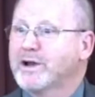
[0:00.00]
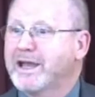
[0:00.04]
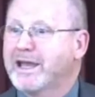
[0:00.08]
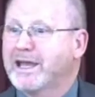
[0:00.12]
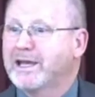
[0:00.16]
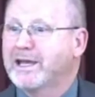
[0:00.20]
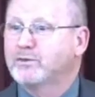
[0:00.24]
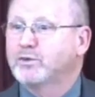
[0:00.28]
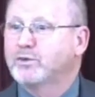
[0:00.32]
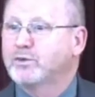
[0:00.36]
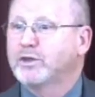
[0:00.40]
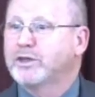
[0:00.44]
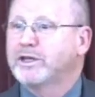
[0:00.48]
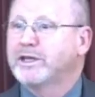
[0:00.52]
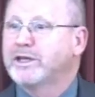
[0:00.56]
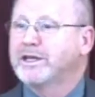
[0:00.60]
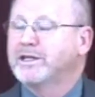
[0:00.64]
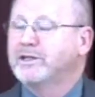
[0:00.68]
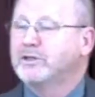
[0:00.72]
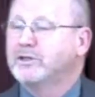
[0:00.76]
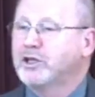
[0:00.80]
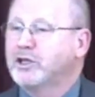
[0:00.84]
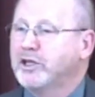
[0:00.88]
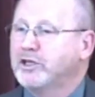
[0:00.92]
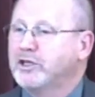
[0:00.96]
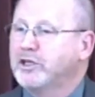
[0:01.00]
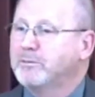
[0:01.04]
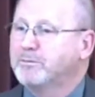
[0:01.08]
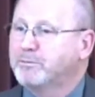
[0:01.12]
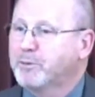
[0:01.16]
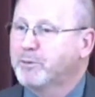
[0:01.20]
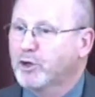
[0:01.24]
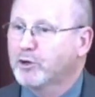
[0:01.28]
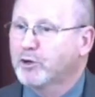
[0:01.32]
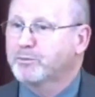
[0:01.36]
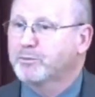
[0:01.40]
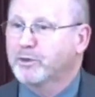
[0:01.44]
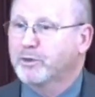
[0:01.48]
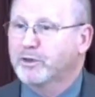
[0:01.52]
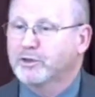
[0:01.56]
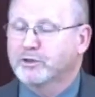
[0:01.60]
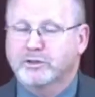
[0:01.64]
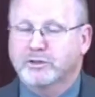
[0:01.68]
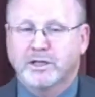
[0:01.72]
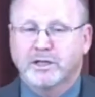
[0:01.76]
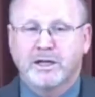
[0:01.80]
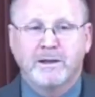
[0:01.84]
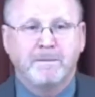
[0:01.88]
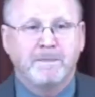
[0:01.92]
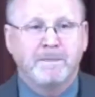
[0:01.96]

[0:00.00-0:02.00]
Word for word: hands with the intended purpose